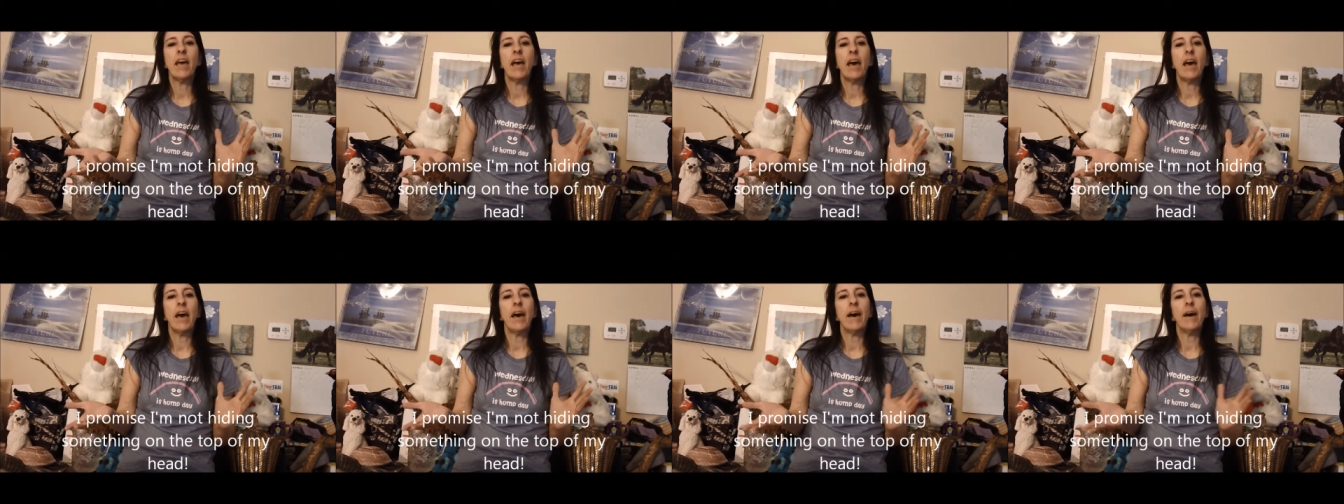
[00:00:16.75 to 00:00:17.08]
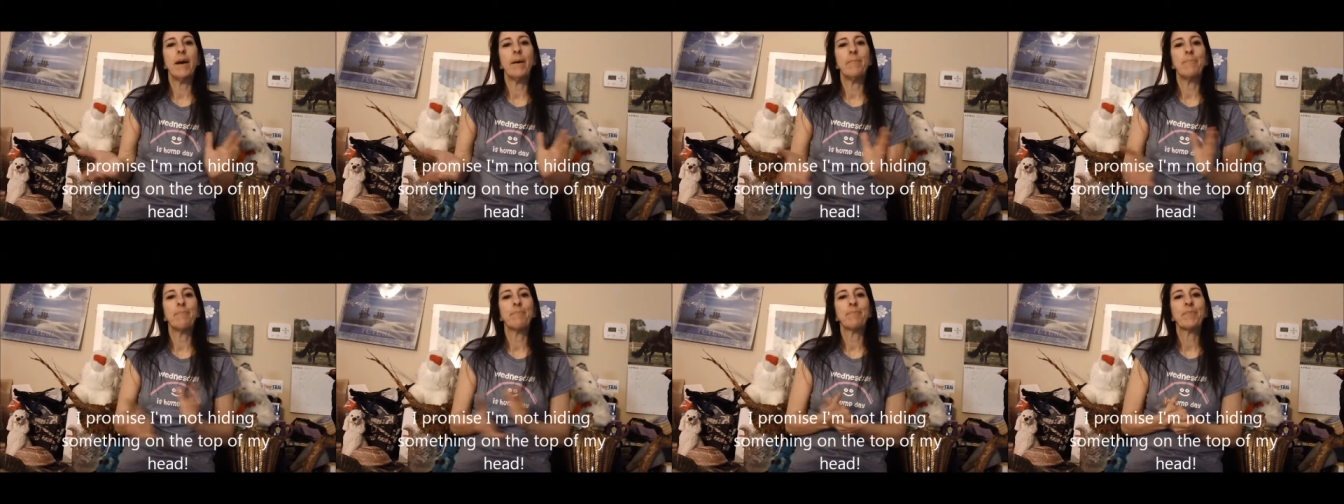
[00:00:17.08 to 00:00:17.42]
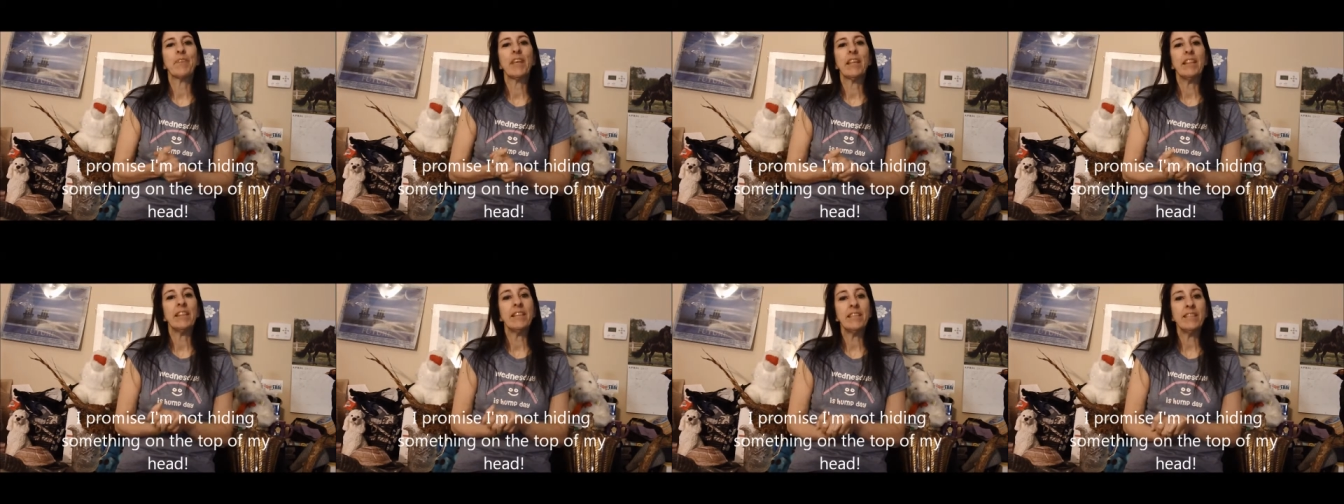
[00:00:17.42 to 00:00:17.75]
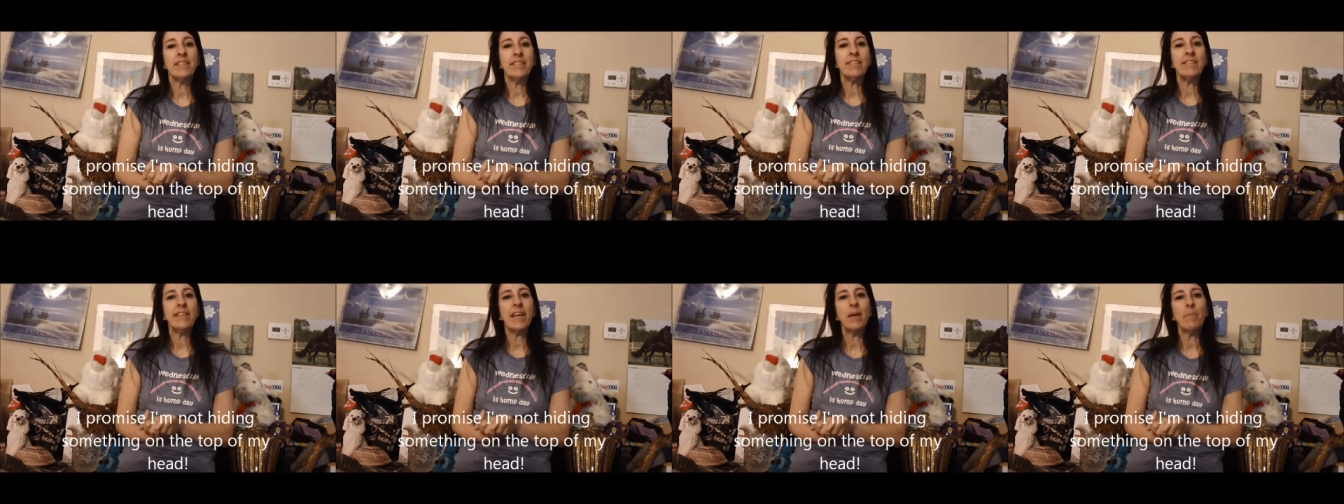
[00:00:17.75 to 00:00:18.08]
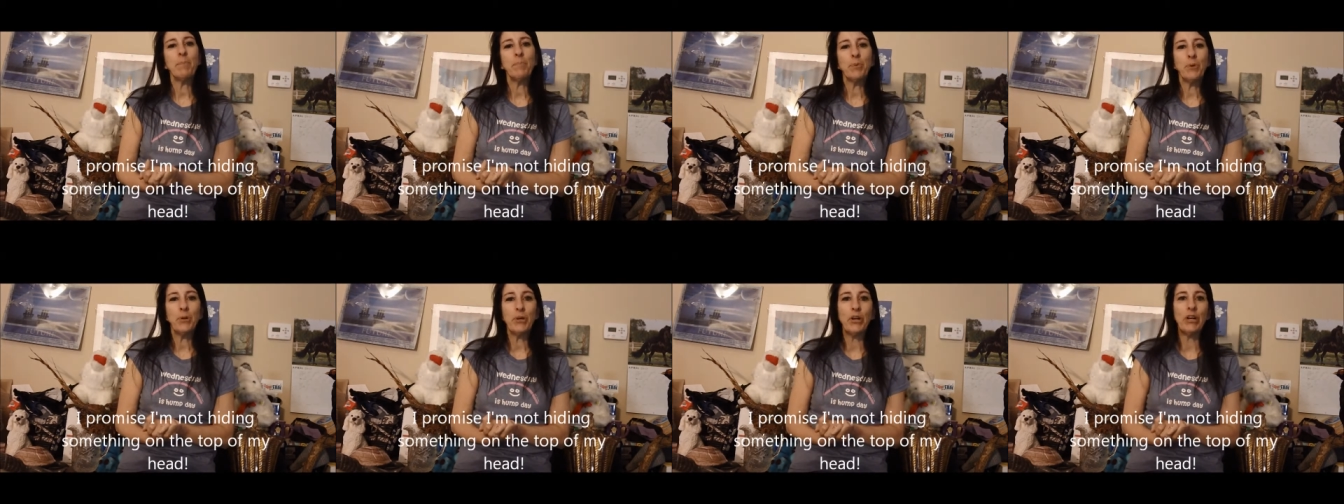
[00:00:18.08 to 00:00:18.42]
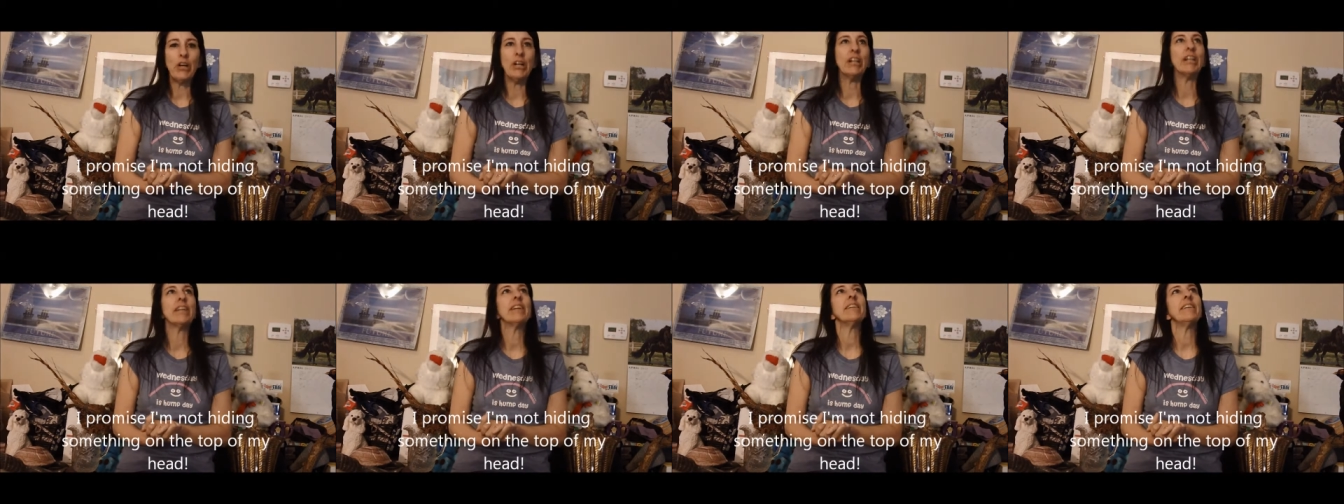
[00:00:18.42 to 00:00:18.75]
Um, this is
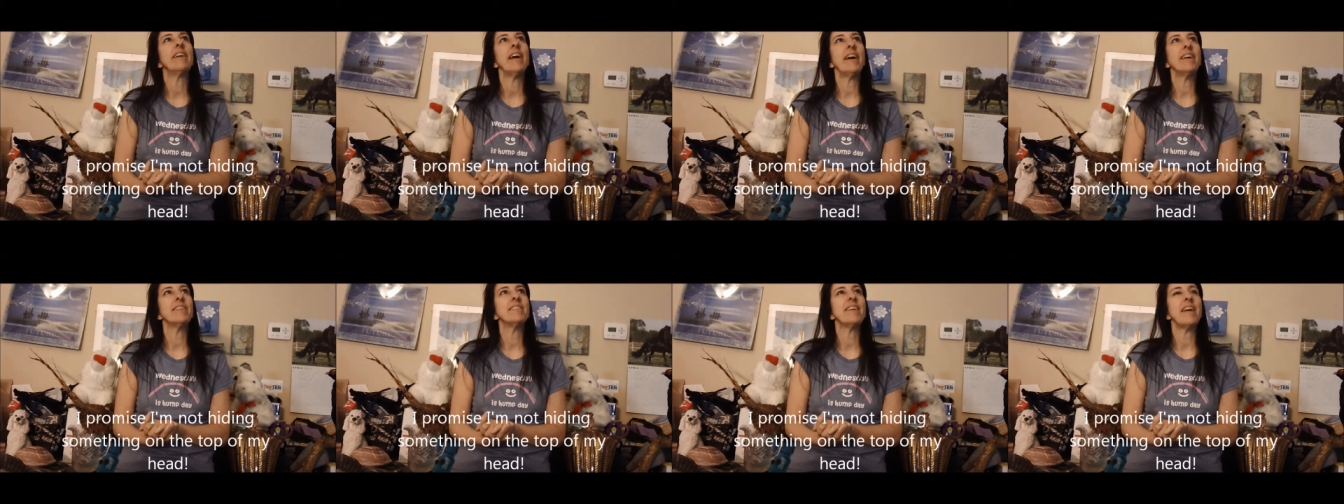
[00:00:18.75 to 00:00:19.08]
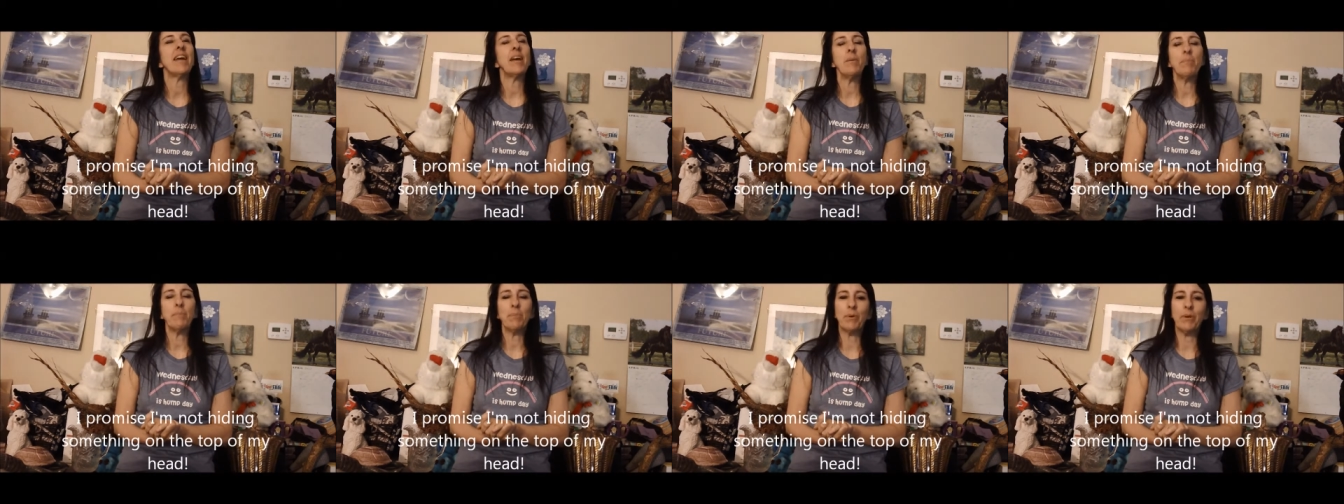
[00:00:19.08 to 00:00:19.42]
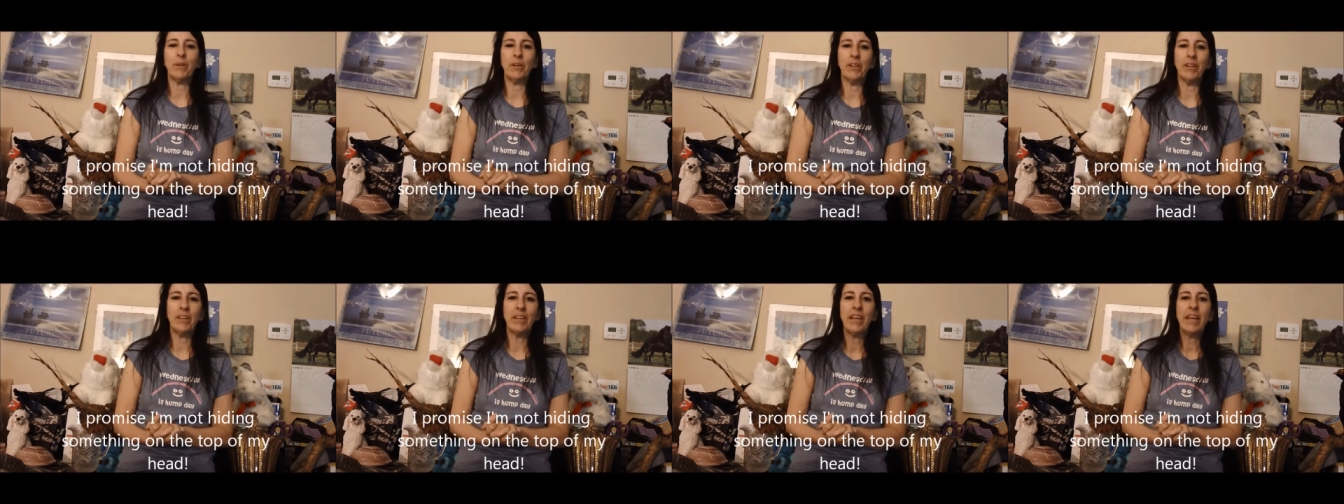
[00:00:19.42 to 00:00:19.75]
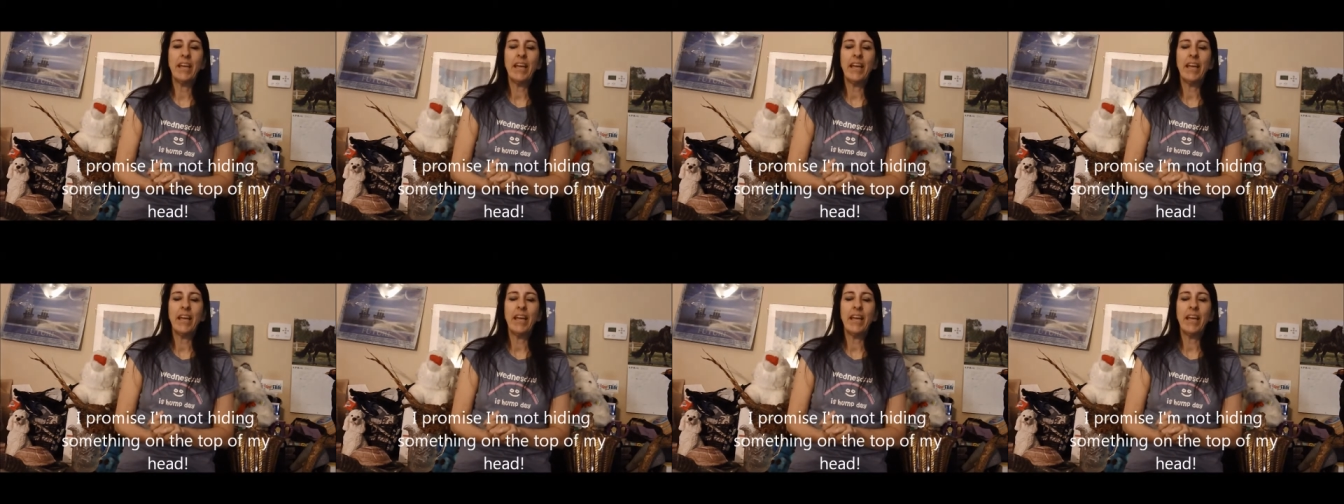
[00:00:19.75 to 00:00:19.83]
April, yes April,